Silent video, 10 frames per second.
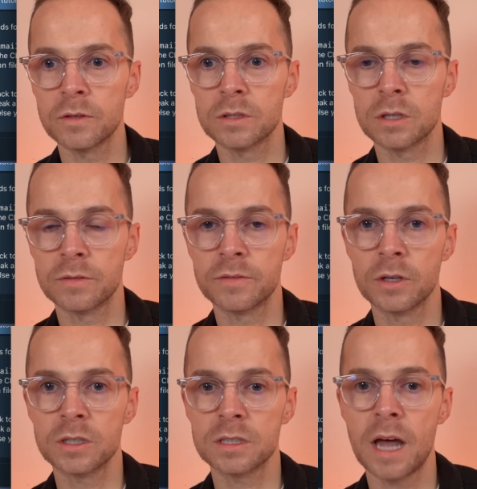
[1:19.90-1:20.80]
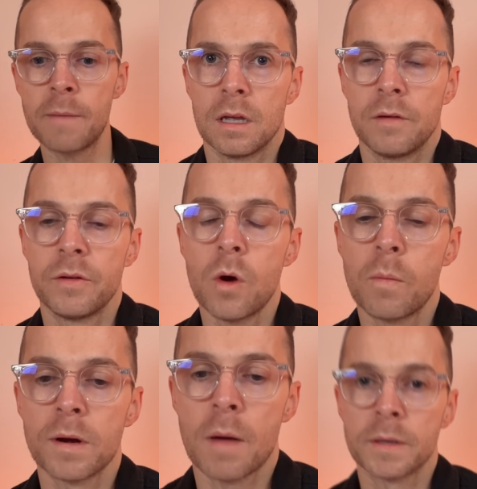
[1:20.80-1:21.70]
to the first step. If you
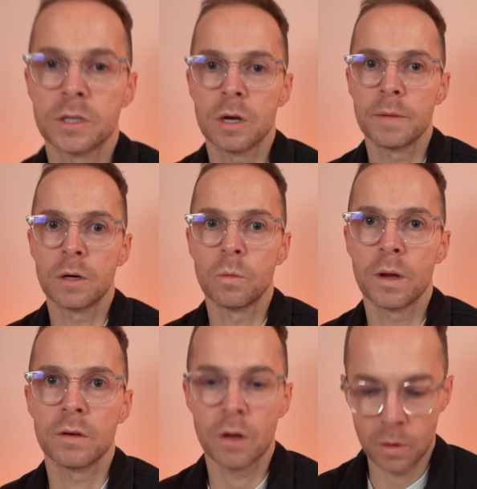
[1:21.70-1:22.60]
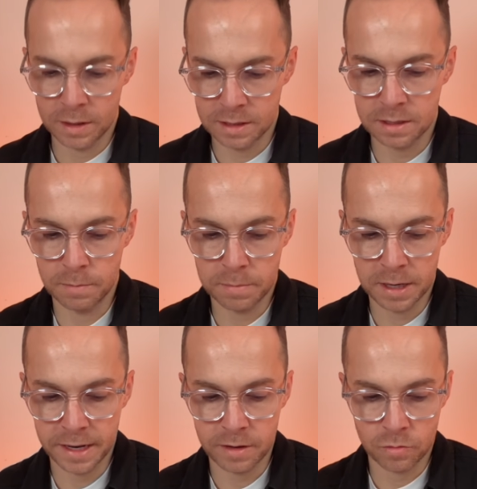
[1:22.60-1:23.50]
open up a terminal window and
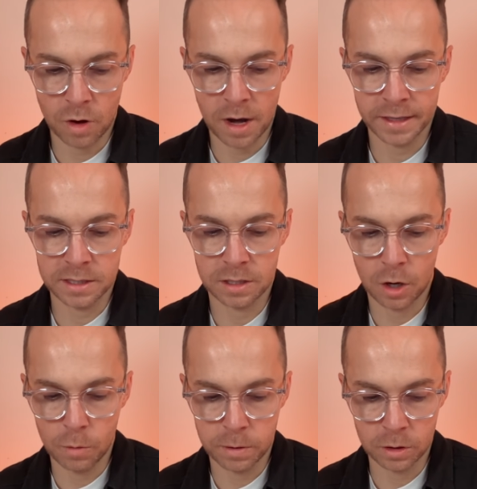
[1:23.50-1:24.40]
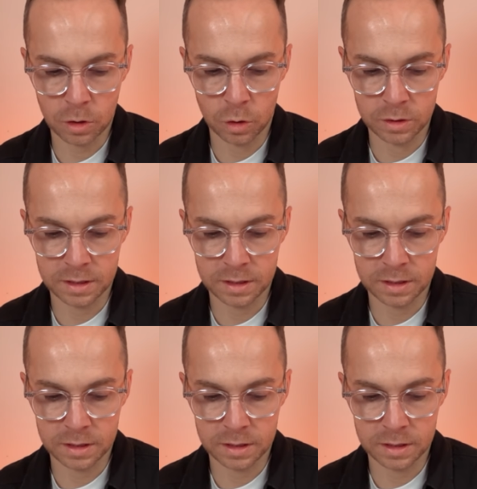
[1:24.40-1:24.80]
simply write OpenClaw